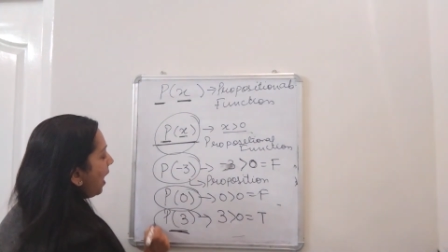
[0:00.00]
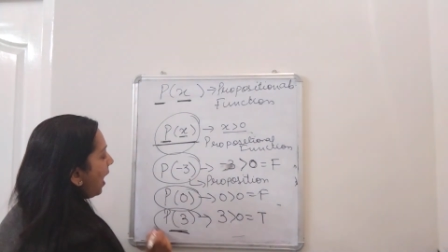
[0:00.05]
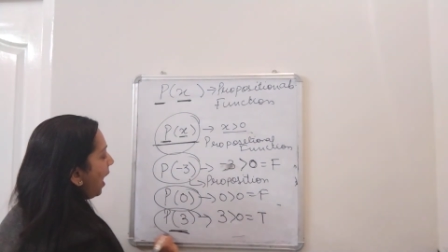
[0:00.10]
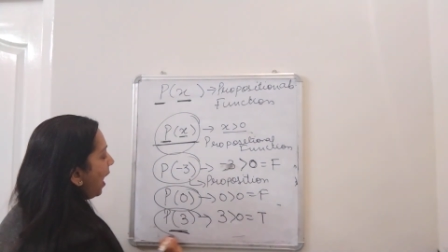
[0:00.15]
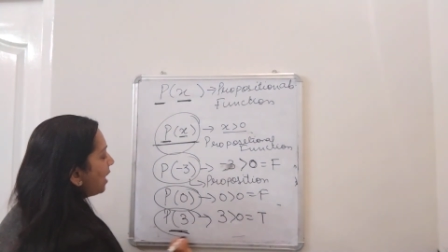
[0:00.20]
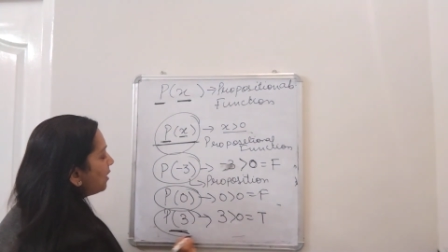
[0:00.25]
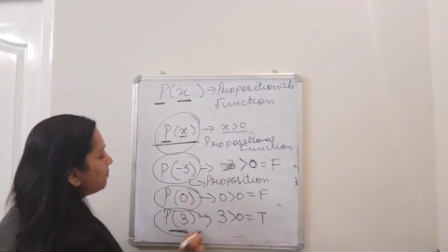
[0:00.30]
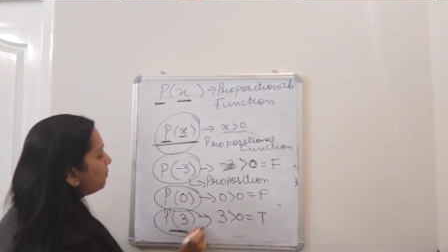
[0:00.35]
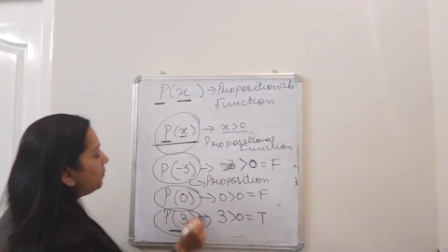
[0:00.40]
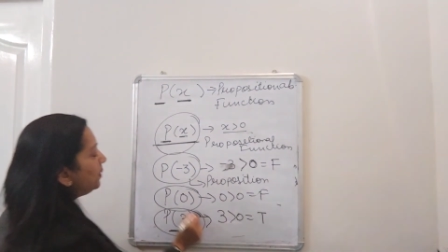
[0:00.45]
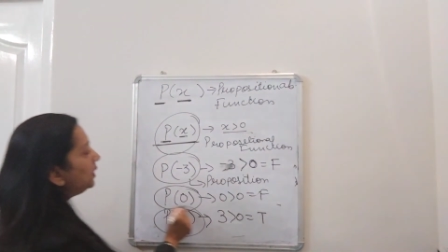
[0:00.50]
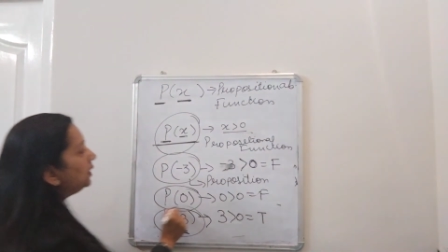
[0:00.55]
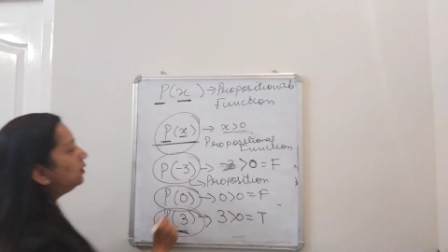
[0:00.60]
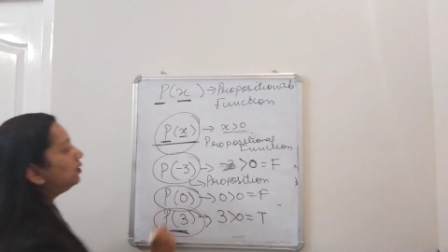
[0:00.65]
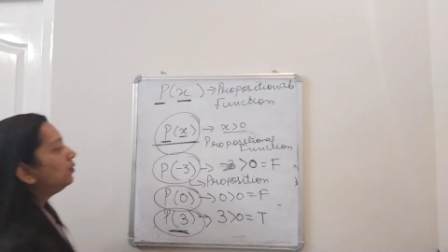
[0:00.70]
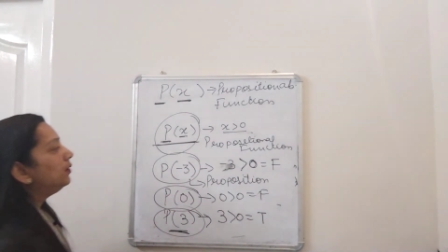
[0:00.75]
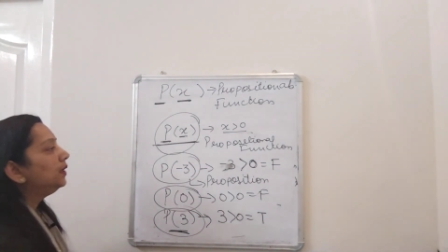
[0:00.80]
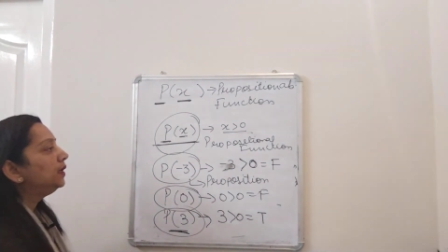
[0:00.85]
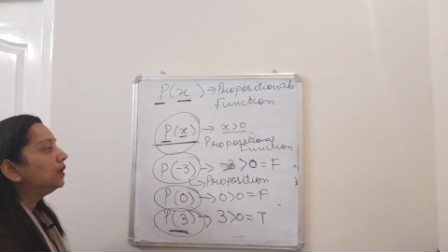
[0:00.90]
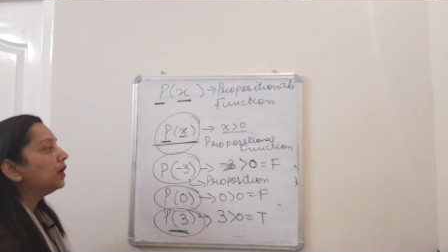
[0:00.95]
and
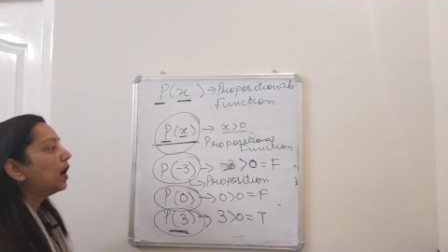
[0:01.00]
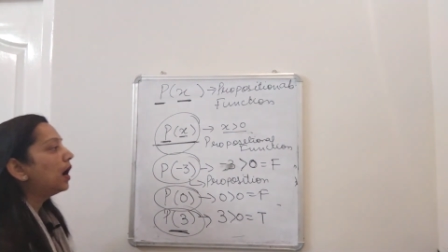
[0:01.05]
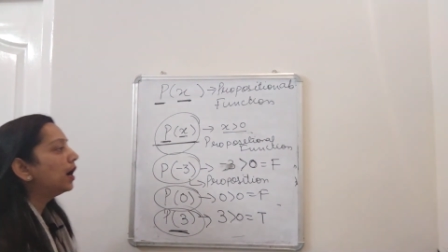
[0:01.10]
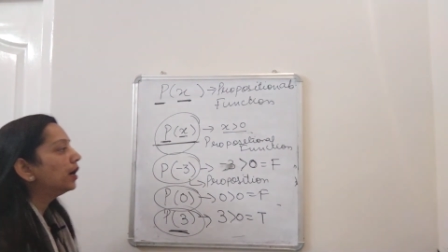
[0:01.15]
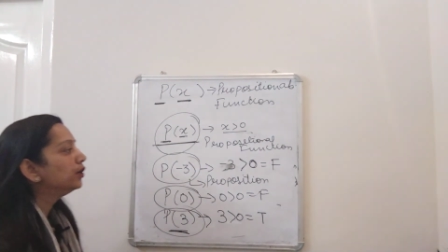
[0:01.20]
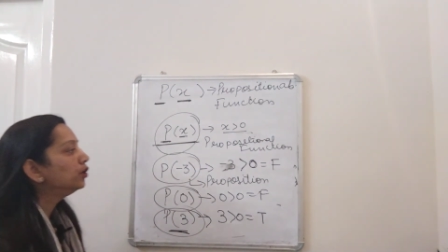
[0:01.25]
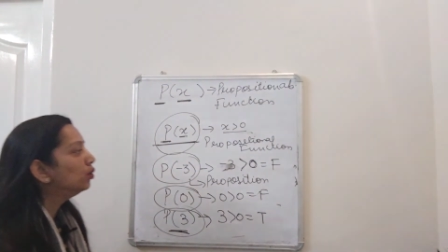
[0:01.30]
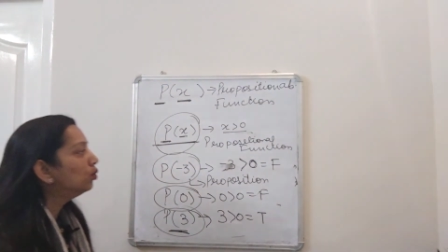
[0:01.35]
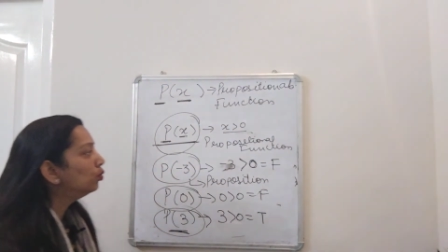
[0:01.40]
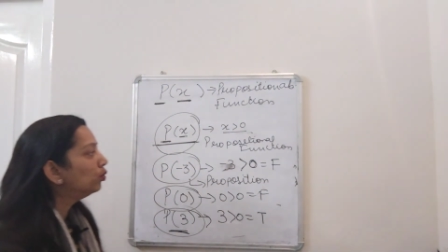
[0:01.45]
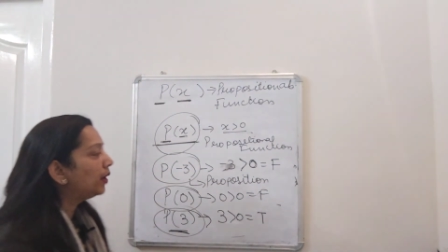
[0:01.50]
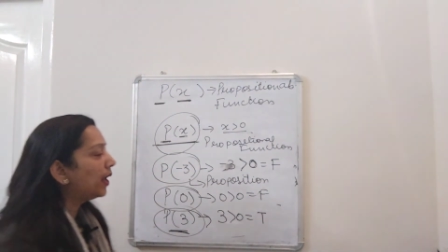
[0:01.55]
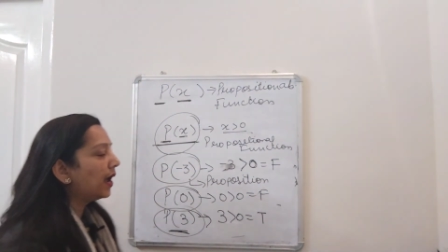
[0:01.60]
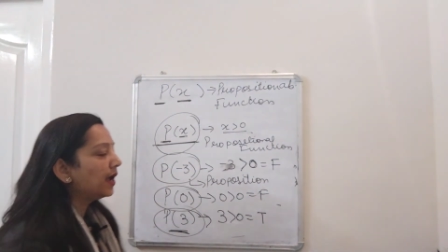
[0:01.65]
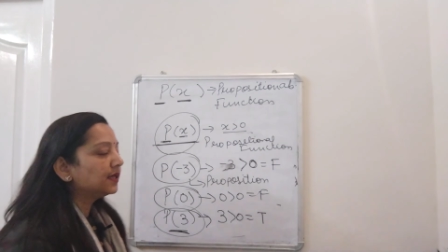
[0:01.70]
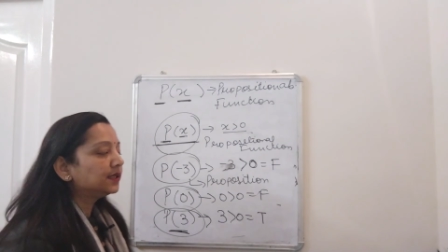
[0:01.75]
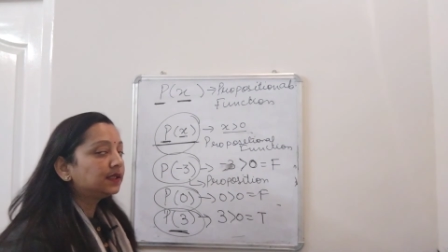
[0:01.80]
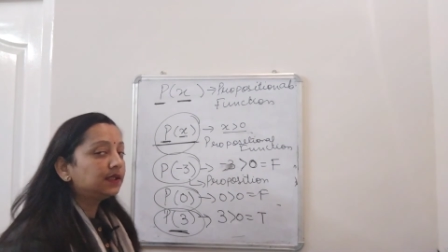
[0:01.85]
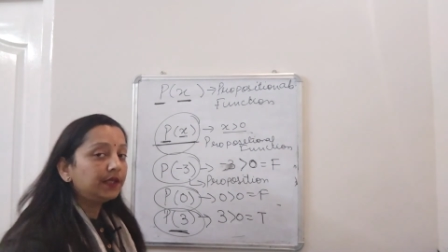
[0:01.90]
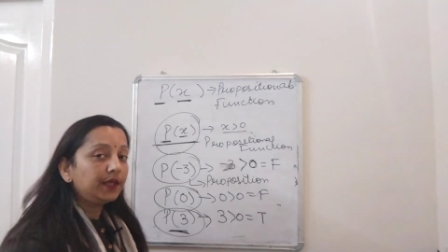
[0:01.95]
P3 are known
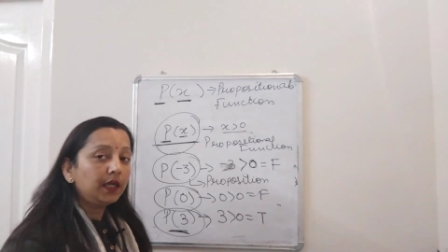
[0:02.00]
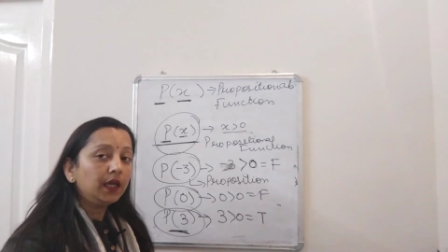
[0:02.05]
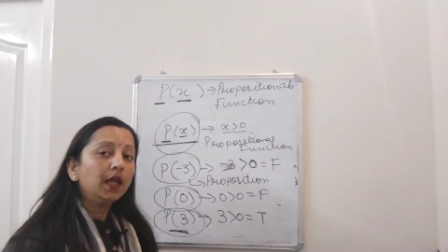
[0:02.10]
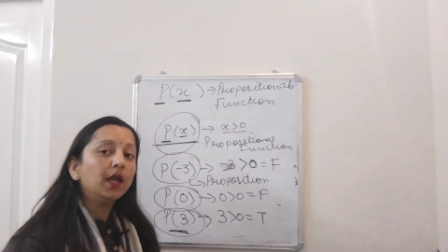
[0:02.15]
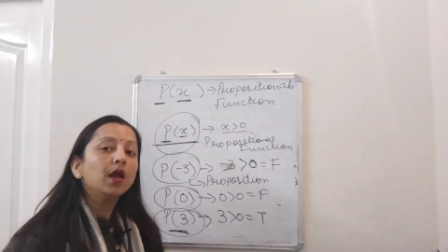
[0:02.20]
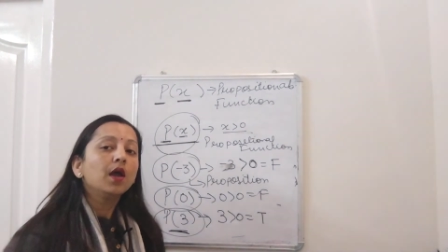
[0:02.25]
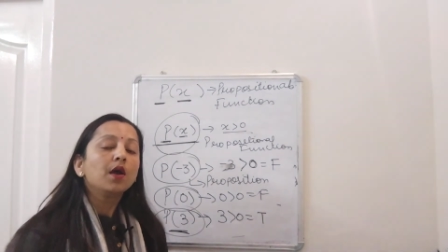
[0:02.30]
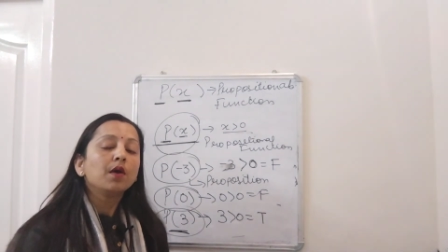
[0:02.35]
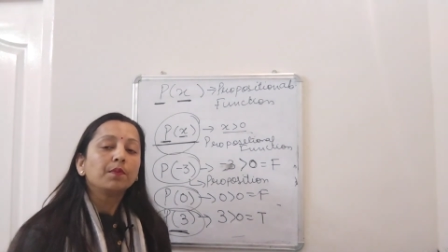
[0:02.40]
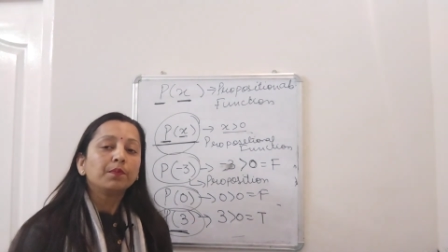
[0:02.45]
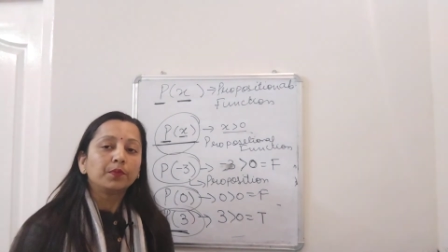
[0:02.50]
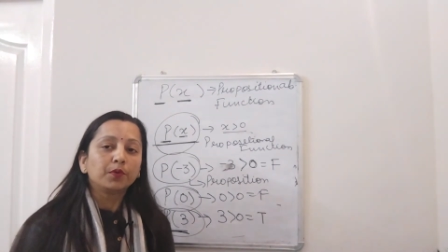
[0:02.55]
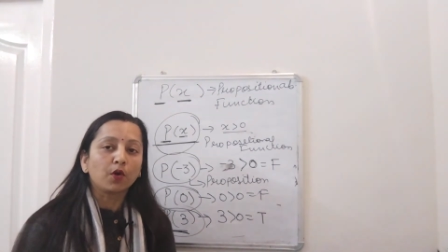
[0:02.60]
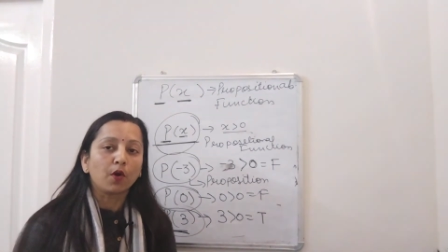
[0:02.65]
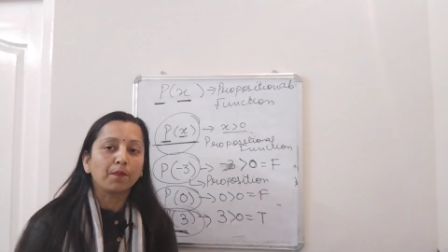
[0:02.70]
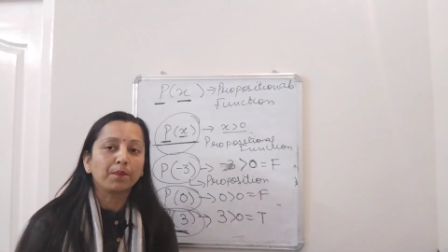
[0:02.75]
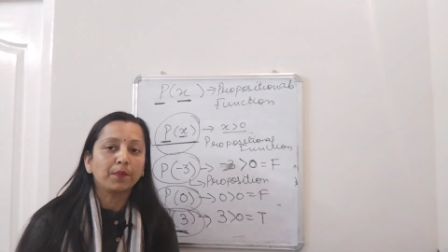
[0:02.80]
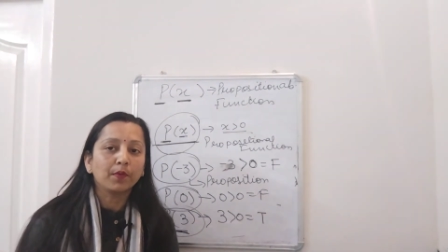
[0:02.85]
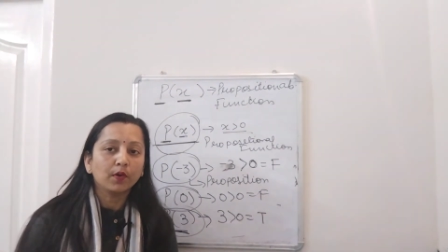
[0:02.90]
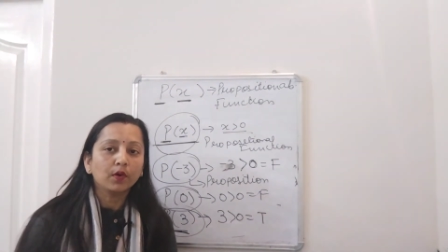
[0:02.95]
as the
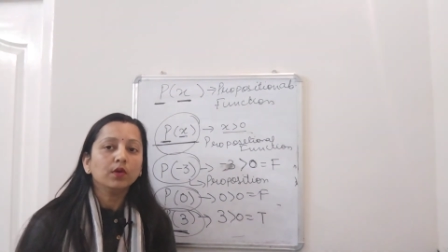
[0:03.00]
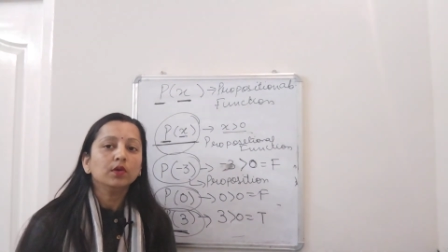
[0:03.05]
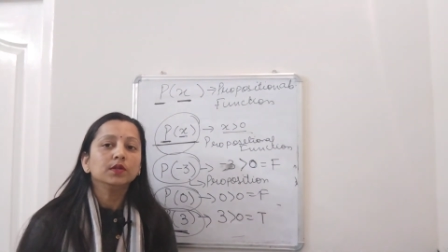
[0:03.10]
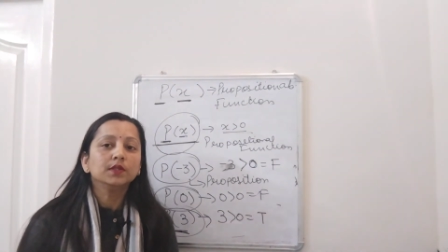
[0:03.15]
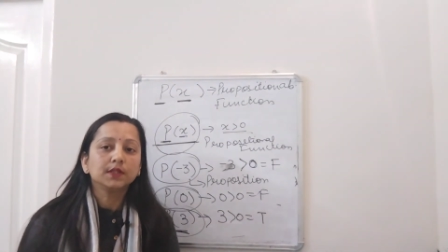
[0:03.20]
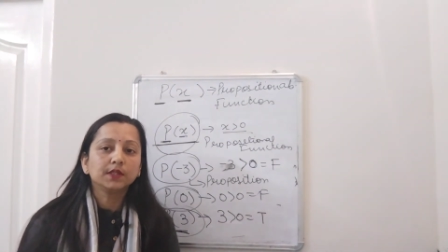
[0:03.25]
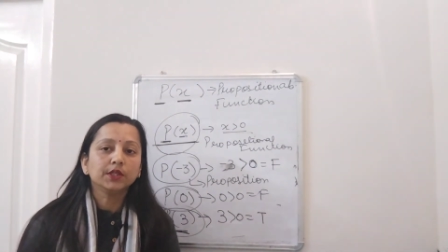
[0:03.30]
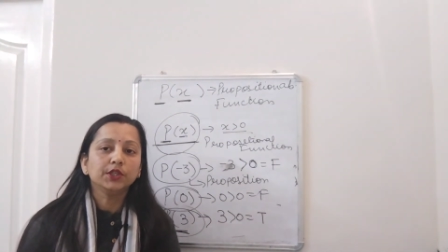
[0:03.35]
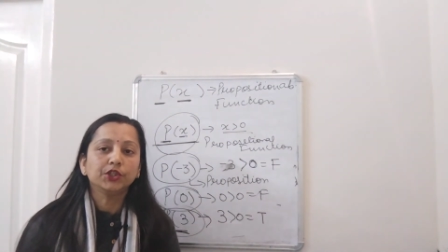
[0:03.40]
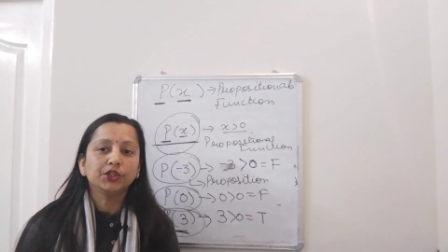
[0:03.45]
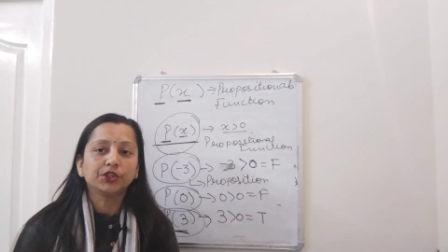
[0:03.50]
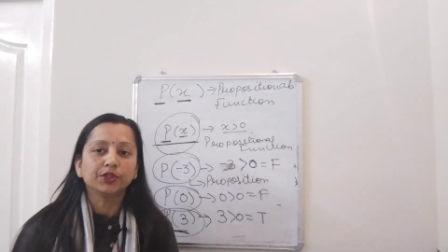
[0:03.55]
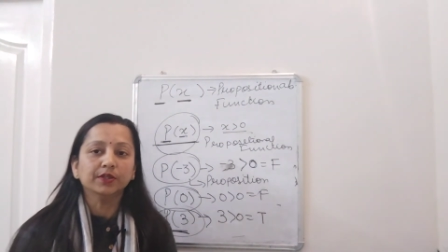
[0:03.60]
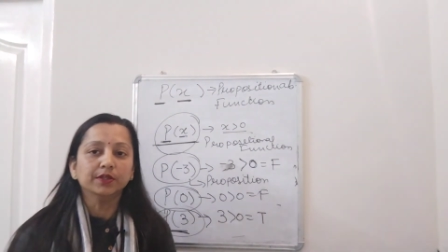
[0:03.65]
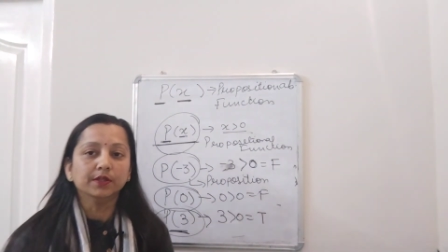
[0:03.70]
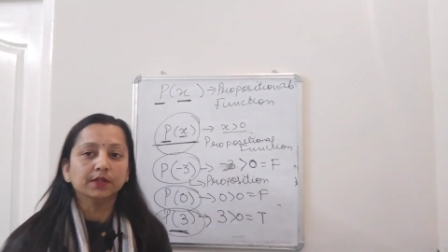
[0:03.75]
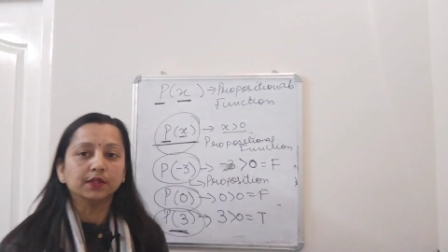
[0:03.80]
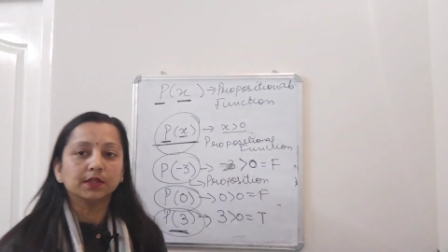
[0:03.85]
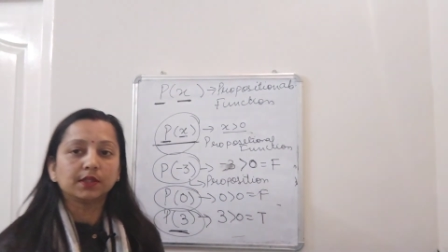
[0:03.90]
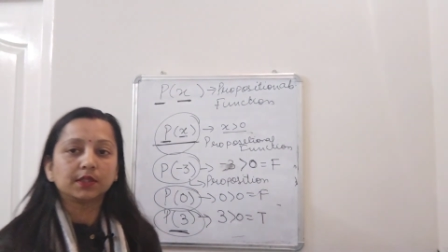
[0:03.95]

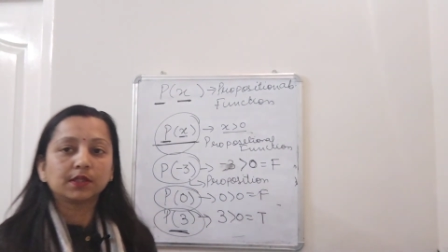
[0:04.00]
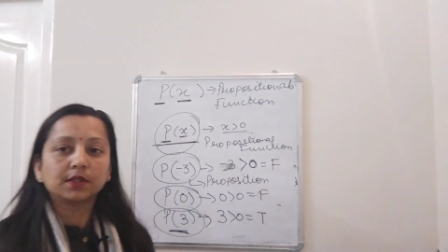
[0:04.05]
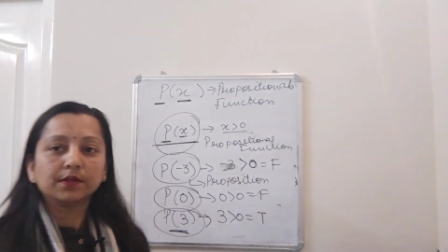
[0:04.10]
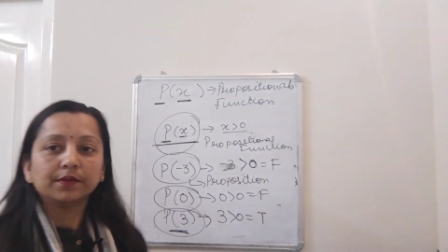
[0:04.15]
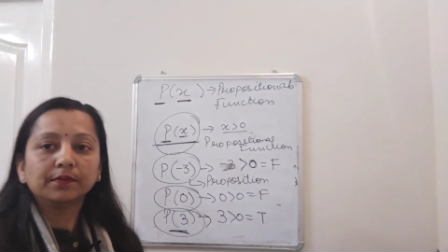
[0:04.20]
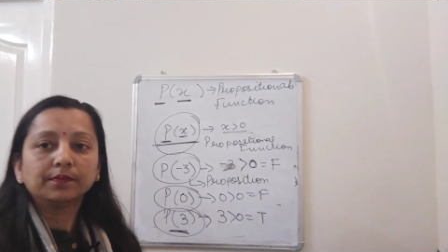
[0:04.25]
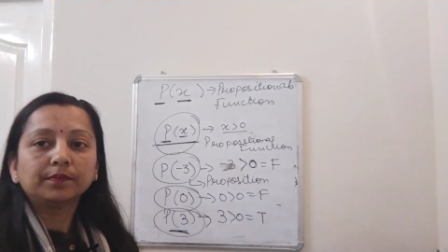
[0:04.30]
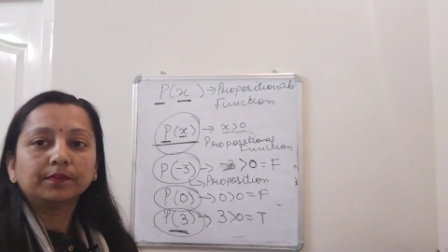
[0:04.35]
propositions.